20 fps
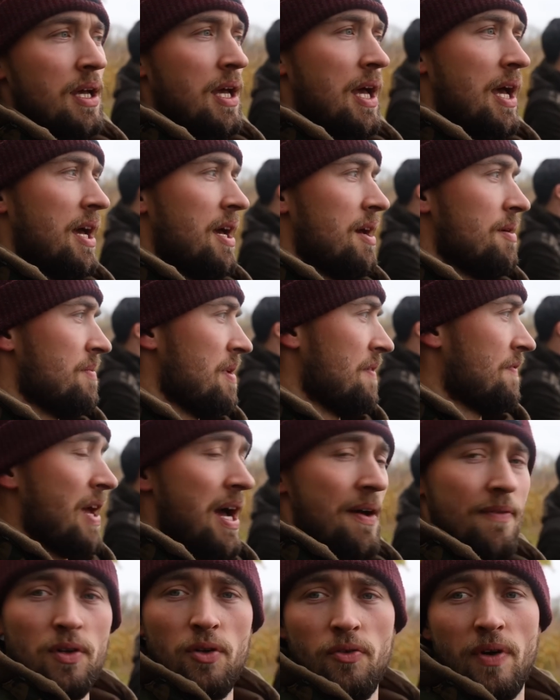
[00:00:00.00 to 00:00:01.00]
If you
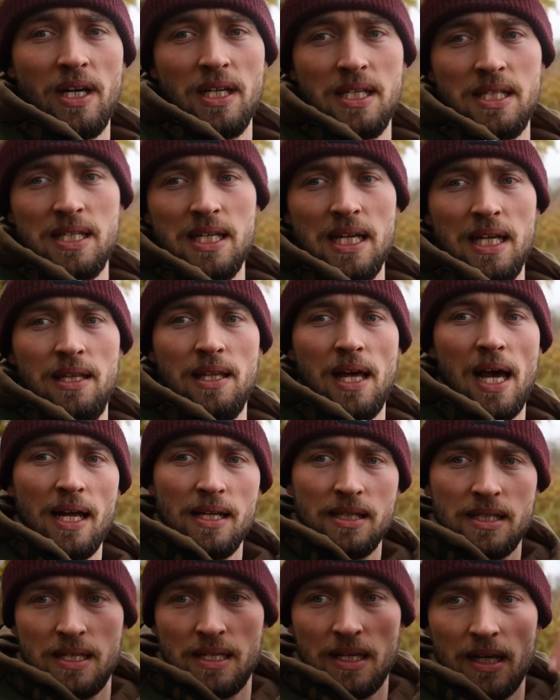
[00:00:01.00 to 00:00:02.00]
haven't already seen
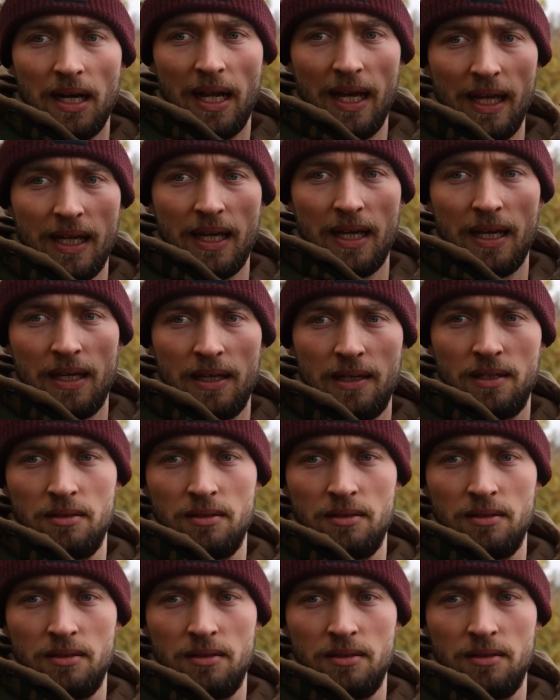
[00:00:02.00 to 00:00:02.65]
that, click